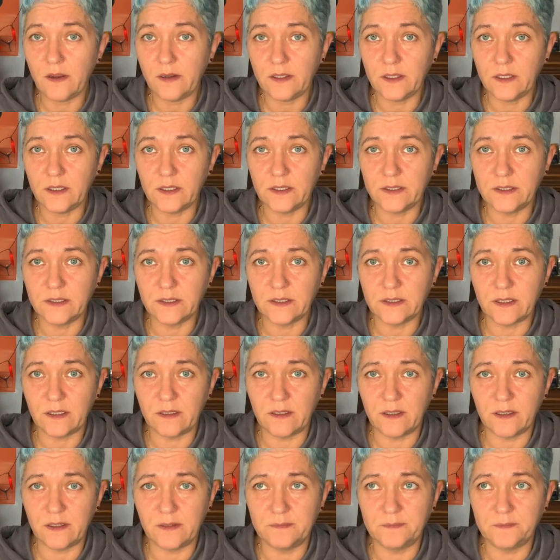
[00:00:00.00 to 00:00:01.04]
it
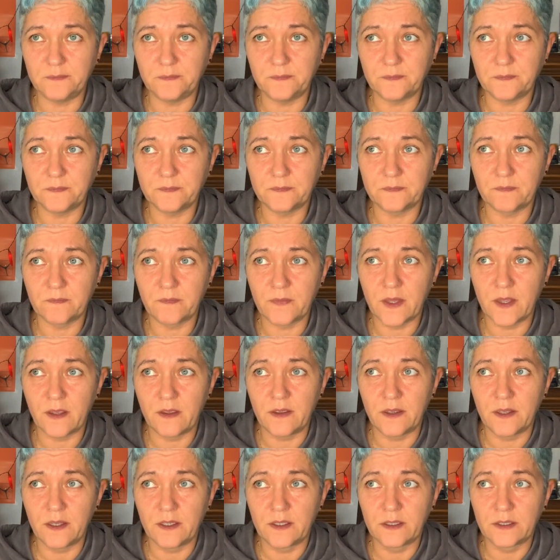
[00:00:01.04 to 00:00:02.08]
um,
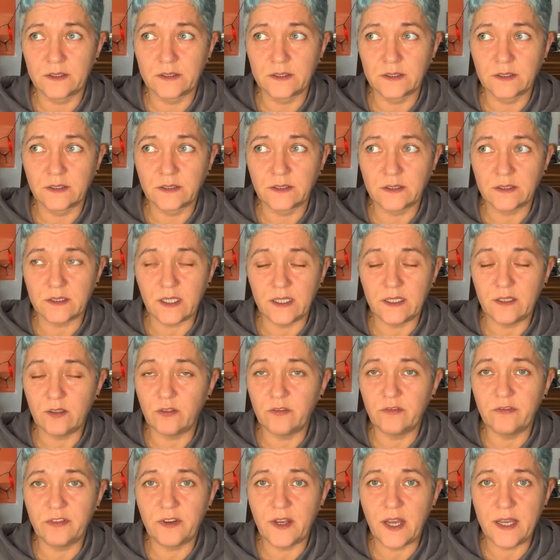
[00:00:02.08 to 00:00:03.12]
I don't
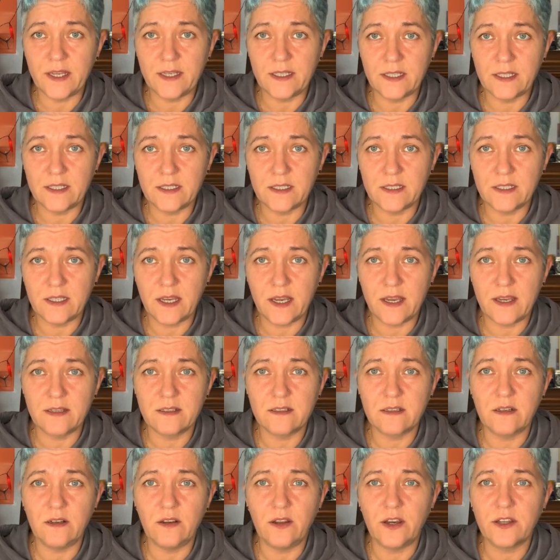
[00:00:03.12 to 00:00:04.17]
find that it has a
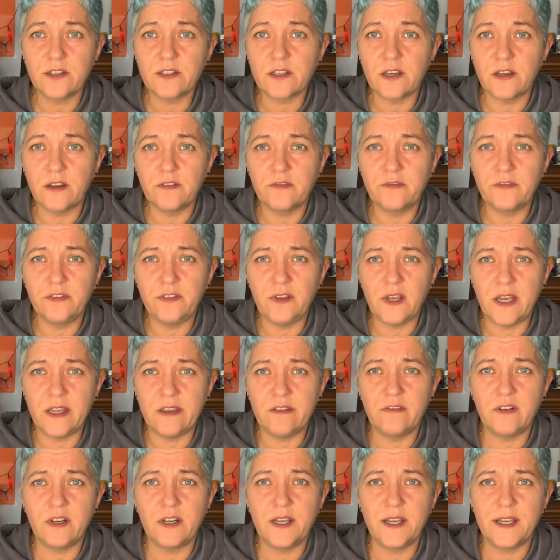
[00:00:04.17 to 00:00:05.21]
lot of
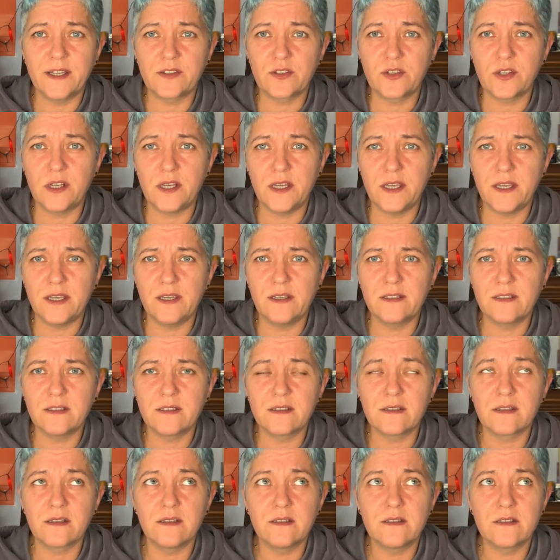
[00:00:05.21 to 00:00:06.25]
flavor actually it's
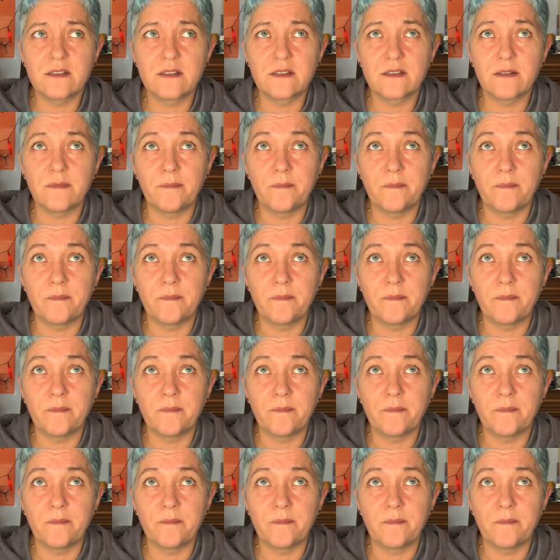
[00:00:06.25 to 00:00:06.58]
it's